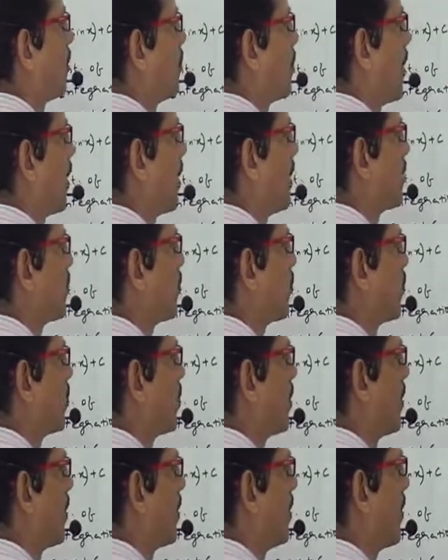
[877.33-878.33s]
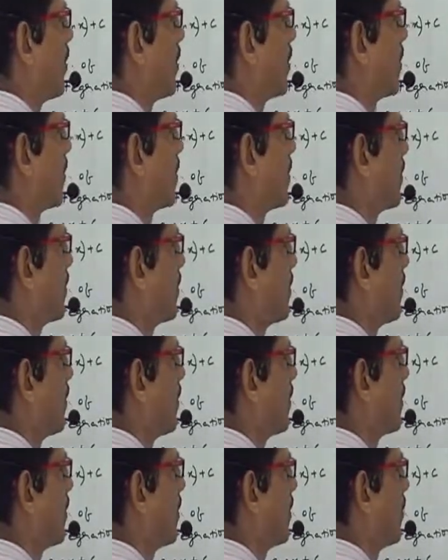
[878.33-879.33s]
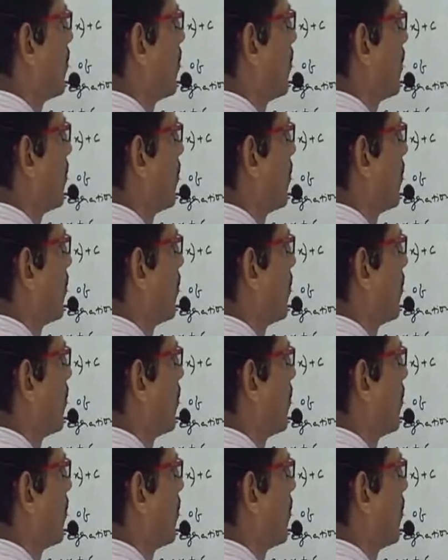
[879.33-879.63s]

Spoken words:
but minus cosecant x. Is nothing